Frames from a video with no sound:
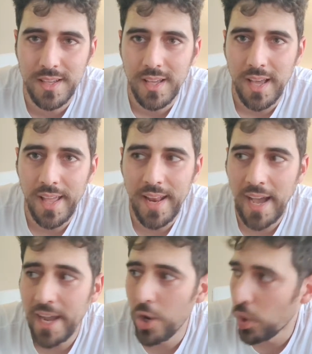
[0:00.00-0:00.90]
And
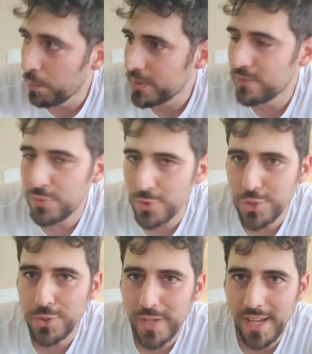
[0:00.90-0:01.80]
I hope in the future
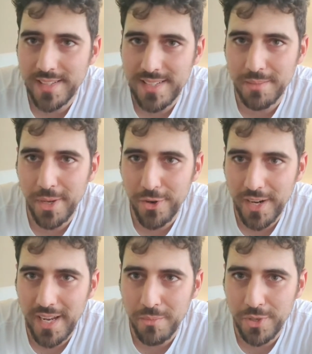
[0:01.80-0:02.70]
to get a better
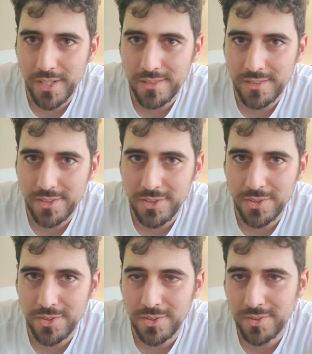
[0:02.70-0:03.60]
camera,
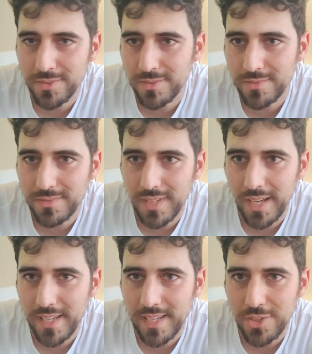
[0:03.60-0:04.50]
so
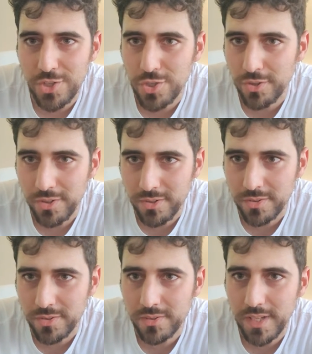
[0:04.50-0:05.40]
I can show
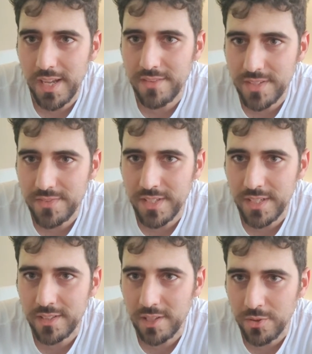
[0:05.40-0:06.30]
you
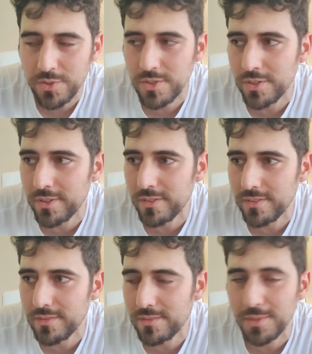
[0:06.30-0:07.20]
everything closer
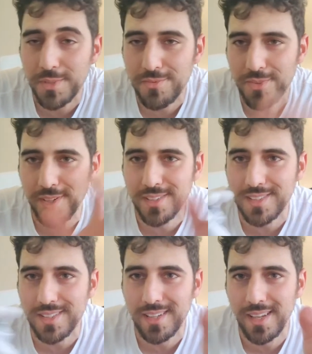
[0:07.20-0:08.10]
from
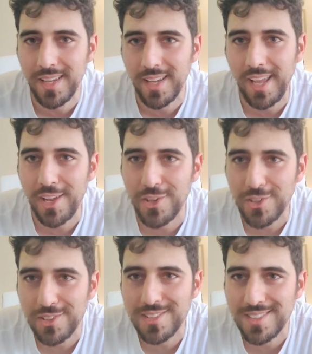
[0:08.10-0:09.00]
different
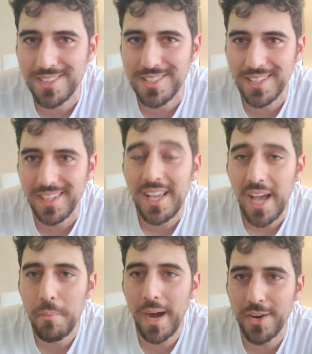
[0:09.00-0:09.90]
angles, you see.
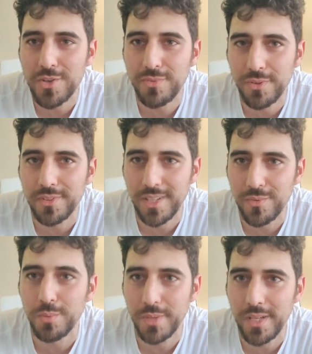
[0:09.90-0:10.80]
A microphone, it
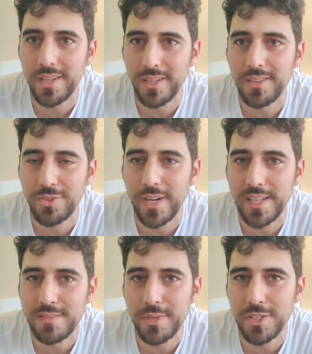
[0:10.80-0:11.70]
will be
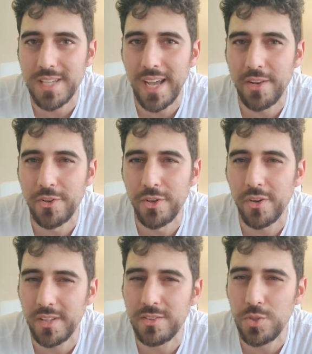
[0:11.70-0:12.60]
great, because I don't know,
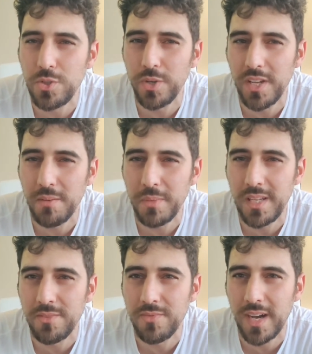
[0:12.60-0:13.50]
do you hear
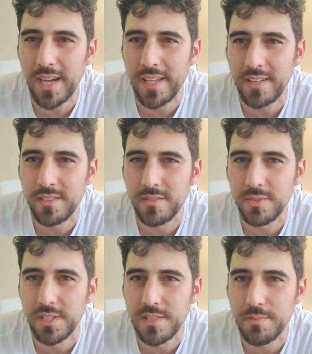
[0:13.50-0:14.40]
me fine with this